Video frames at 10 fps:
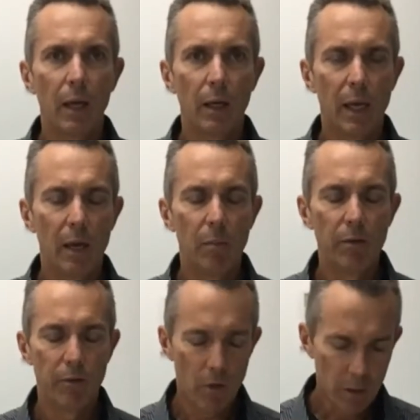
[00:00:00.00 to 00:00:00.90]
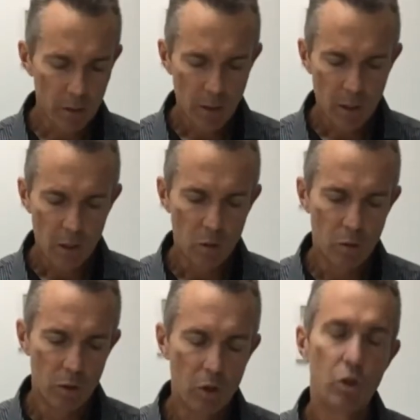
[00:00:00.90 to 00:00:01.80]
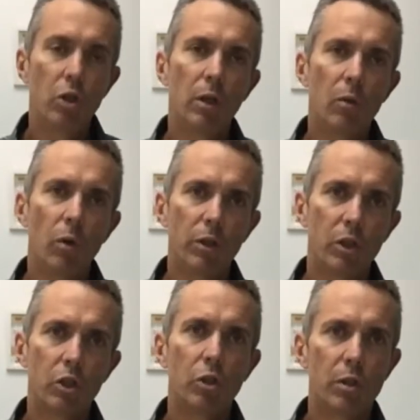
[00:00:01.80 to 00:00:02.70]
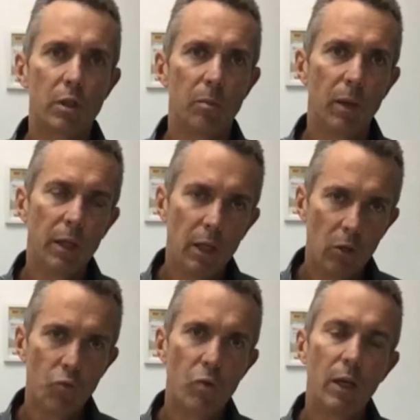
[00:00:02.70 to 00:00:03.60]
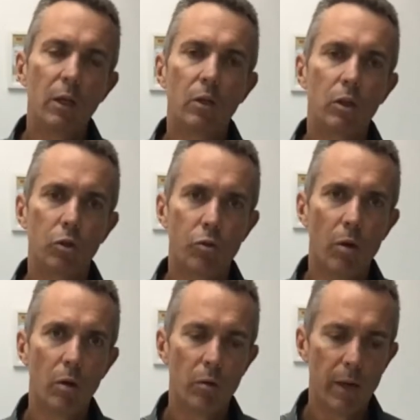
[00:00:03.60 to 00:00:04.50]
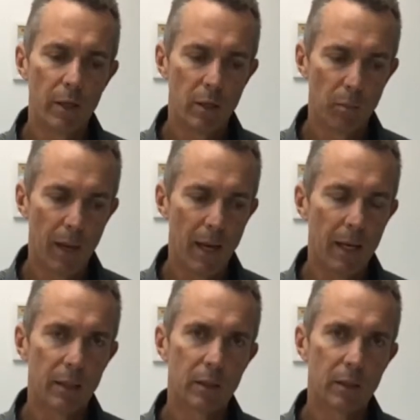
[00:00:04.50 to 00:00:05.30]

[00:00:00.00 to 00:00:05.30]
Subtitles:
can be fine. You certainly want just good stability and really good control around your plant.